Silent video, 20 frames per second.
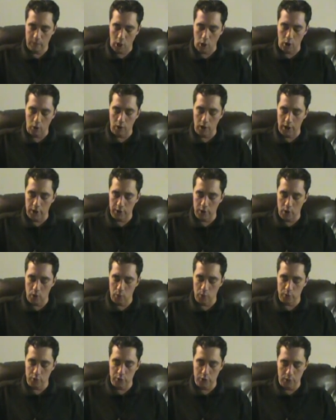are
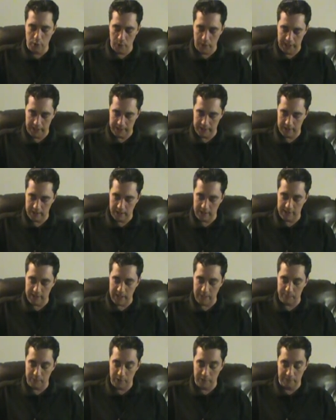unknown to it,
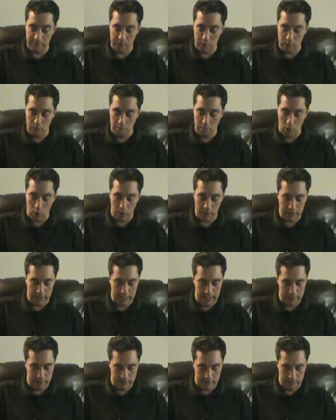except in a few marked
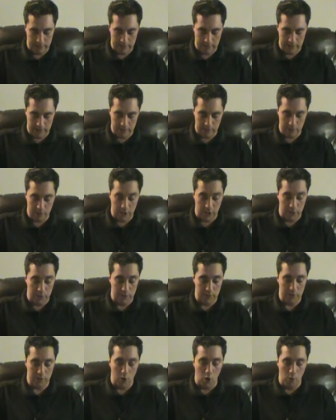instances, such
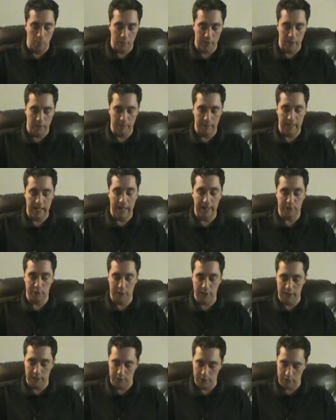as opium and
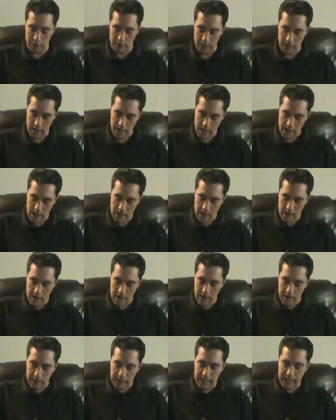hashish.
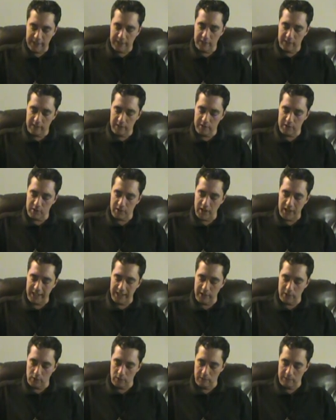Yet the
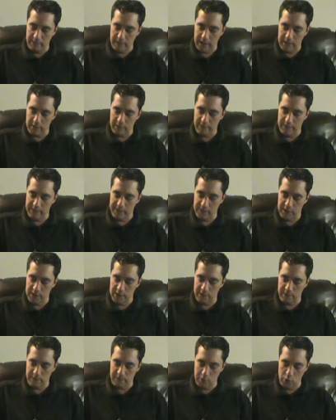psychical effects of even
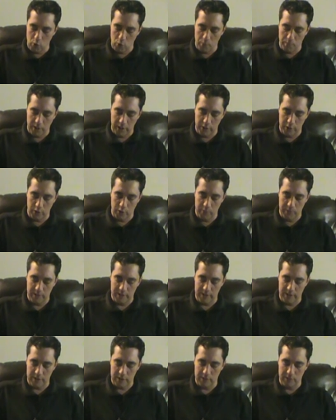these few upon the human
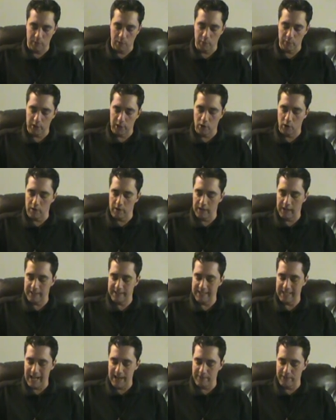system are regarded
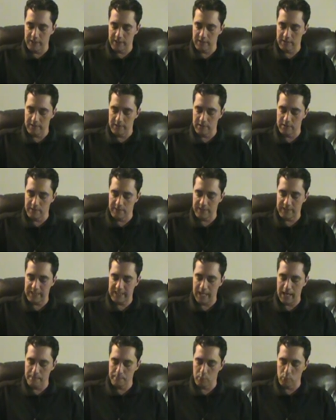as evidences of a
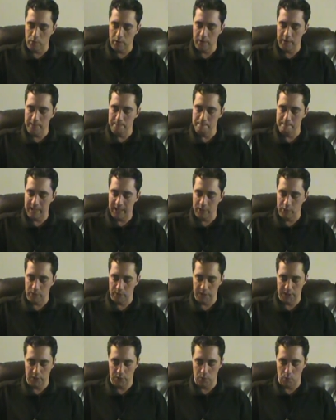temporary mental
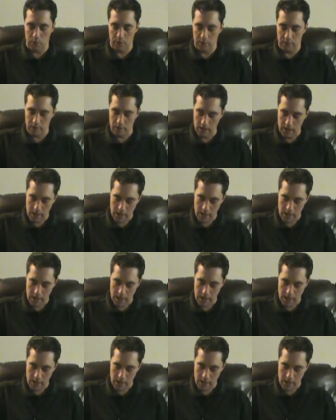disorder.